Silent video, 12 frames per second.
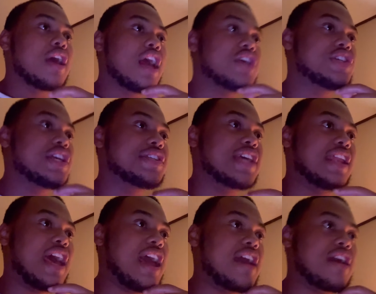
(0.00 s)
And she said,
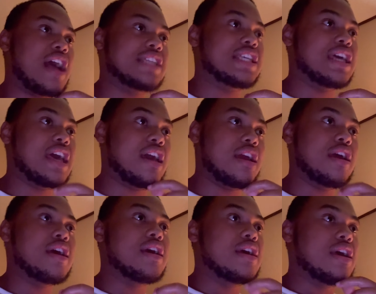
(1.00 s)
hey. I said, hey.
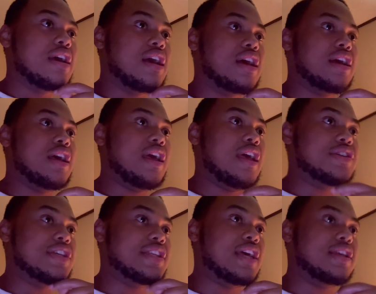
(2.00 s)
And
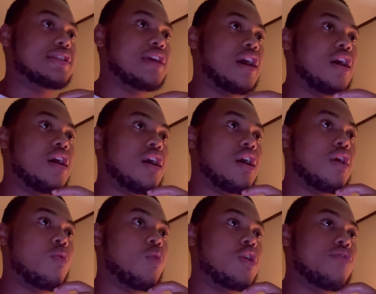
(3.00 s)
she says,
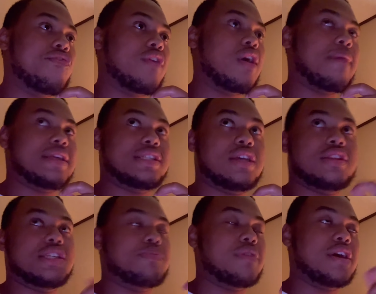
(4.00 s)
where you from? I said,
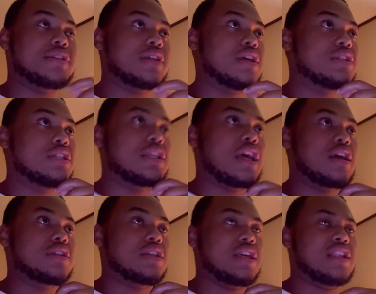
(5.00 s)
this place. She's like,
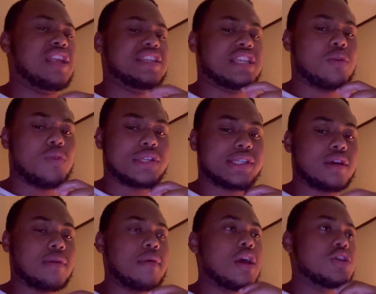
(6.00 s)
and I said, what's up?